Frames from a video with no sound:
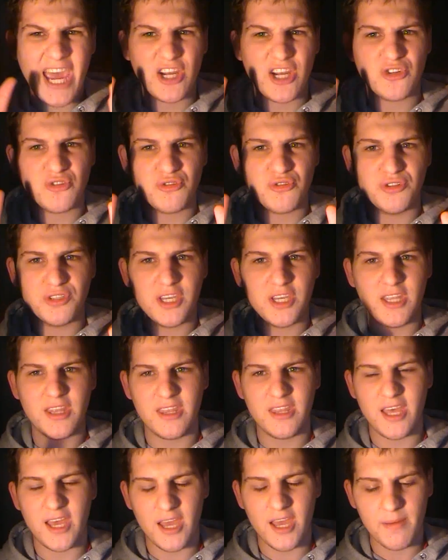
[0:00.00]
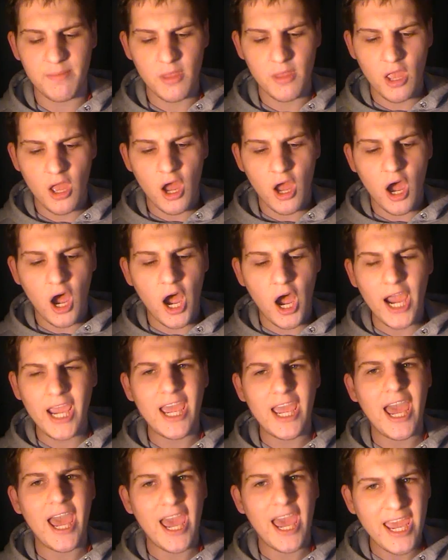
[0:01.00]
extras in there. I
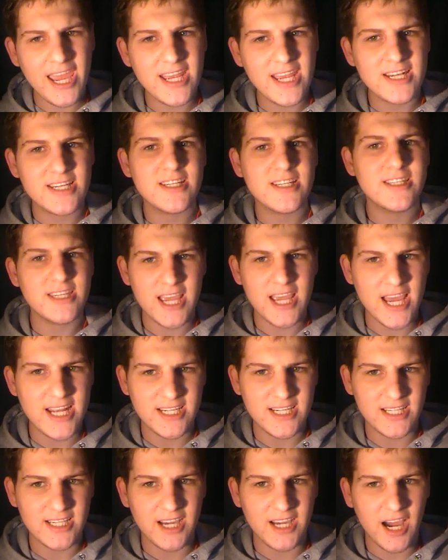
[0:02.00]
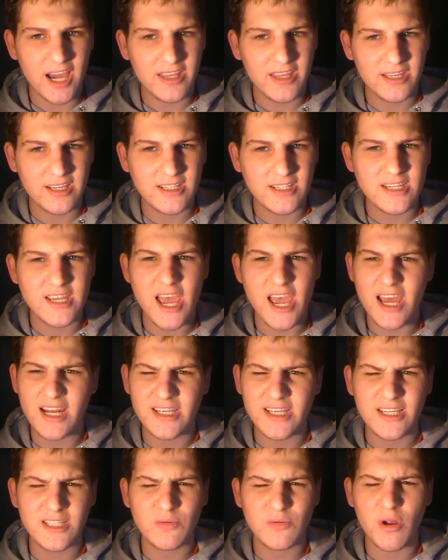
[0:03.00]
hate Teddy. I think
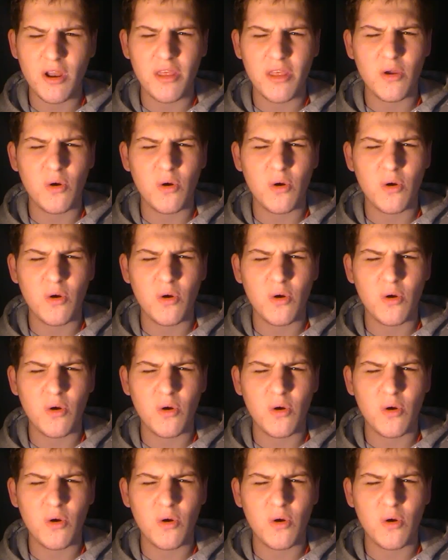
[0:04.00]
Teddy is one of